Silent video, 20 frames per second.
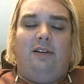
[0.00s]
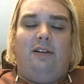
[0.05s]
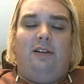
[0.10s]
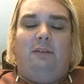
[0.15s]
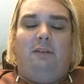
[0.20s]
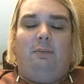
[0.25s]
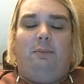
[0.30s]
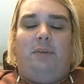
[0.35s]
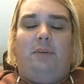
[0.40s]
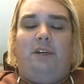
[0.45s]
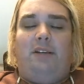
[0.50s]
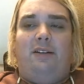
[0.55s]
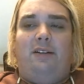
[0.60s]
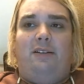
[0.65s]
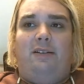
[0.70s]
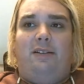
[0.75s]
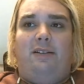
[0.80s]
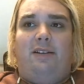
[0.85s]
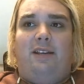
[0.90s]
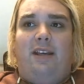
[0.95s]
But
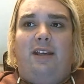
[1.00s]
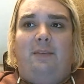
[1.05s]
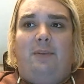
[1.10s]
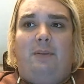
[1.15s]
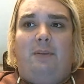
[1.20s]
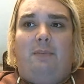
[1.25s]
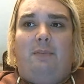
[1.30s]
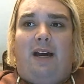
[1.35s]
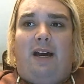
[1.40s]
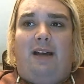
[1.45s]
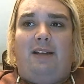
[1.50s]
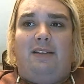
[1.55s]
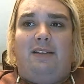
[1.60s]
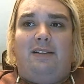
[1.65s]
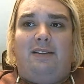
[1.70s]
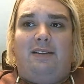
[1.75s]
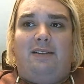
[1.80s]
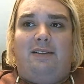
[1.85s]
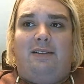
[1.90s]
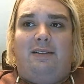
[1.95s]
keep in mind
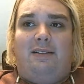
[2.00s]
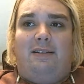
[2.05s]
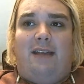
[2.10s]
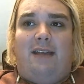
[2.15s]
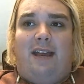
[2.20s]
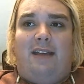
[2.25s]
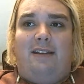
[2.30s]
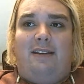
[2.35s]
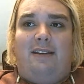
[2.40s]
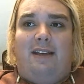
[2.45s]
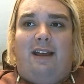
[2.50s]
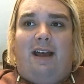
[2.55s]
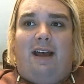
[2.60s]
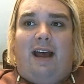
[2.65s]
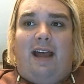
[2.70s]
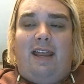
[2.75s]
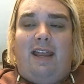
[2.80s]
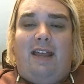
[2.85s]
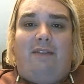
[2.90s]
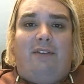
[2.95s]
that
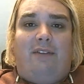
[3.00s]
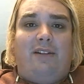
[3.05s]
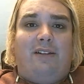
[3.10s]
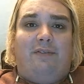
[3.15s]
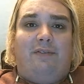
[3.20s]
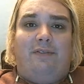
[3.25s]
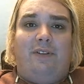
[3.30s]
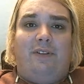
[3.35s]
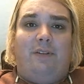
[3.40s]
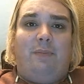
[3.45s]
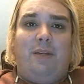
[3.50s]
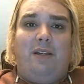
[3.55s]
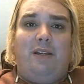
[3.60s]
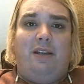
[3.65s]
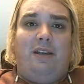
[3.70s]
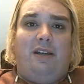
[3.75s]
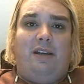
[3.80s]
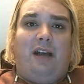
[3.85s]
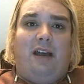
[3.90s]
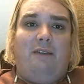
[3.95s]
I have a different
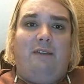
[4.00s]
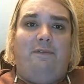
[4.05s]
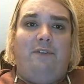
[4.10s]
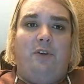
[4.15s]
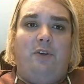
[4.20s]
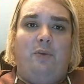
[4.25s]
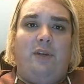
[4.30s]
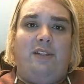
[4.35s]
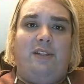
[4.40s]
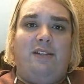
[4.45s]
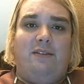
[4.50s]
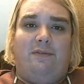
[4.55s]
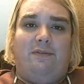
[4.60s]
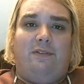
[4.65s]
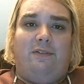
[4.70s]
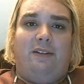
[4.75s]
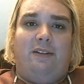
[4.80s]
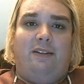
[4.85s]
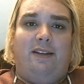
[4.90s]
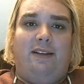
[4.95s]
opinion. I view it
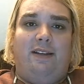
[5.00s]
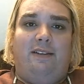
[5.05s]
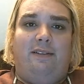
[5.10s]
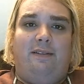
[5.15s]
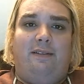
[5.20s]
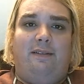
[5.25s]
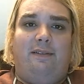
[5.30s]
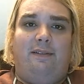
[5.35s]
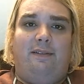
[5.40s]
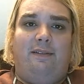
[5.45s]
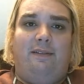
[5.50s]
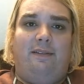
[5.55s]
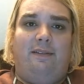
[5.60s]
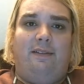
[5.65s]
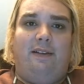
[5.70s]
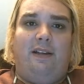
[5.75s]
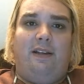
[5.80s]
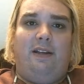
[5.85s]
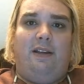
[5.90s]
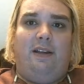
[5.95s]
differently.
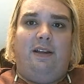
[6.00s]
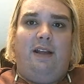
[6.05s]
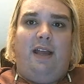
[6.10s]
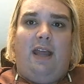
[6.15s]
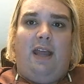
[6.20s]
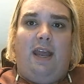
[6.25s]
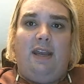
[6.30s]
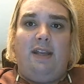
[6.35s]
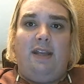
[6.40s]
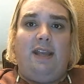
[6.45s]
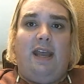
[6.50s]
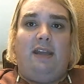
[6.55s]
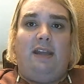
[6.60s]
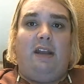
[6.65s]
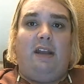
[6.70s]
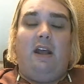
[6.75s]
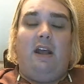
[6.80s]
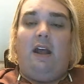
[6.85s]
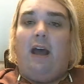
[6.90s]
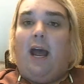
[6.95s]
And again,
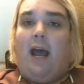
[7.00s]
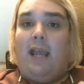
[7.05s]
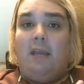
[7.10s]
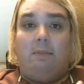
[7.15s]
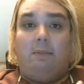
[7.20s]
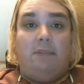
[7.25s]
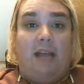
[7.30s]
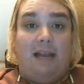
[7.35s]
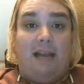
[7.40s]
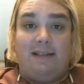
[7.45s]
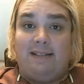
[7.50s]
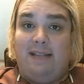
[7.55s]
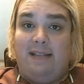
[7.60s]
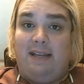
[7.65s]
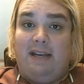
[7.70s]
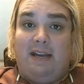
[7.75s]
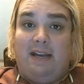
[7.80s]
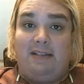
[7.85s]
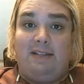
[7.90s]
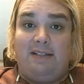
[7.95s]
I am not saying
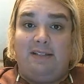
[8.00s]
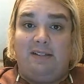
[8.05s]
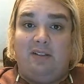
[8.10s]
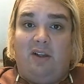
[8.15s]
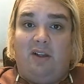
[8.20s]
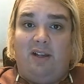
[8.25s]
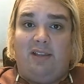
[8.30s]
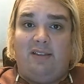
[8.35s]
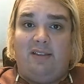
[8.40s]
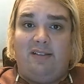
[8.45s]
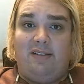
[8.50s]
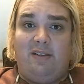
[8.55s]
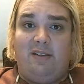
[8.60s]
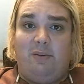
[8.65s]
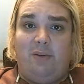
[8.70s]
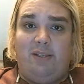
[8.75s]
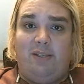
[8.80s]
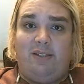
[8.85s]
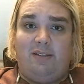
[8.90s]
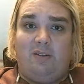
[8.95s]
I dislike the
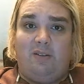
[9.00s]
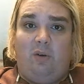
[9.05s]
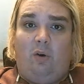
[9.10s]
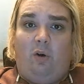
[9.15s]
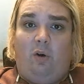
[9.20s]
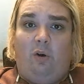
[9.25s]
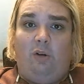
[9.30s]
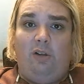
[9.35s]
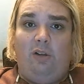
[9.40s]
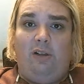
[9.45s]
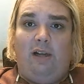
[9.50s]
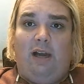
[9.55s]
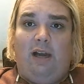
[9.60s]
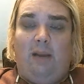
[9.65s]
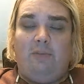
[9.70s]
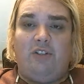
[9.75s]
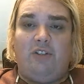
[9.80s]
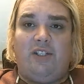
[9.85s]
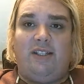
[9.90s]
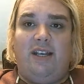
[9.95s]
series as a whole. I'm
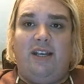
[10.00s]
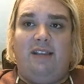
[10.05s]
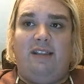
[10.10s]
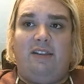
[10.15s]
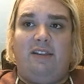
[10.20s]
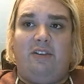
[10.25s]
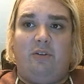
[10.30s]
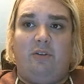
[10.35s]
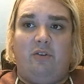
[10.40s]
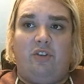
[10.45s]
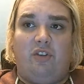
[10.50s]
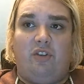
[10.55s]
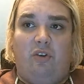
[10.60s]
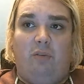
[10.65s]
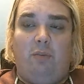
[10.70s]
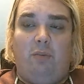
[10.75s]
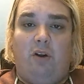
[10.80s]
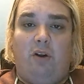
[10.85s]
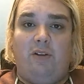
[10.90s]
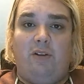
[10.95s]
just saying that there are certain
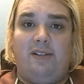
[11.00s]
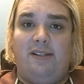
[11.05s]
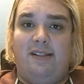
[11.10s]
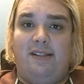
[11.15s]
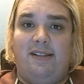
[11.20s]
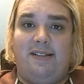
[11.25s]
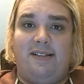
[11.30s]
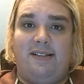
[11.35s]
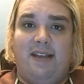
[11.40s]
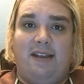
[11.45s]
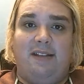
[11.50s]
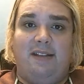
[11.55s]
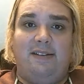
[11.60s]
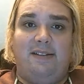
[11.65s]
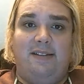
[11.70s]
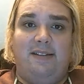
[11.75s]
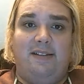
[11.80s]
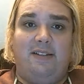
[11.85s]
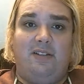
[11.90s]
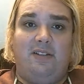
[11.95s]
parts in this second
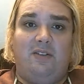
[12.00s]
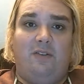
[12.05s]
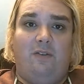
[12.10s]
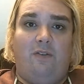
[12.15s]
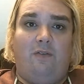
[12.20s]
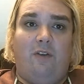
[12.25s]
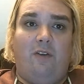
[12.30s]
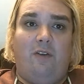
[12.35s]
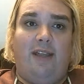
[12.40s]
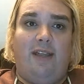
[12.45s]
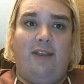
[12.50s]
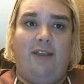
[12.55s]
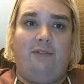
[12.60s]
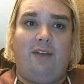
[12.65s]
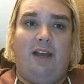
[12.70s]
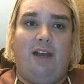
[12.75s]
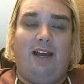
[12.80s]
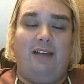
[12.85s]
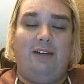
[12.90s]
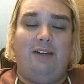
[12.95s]
season so far that have
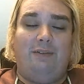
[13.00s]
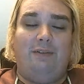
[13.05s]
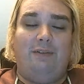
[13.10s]
kind of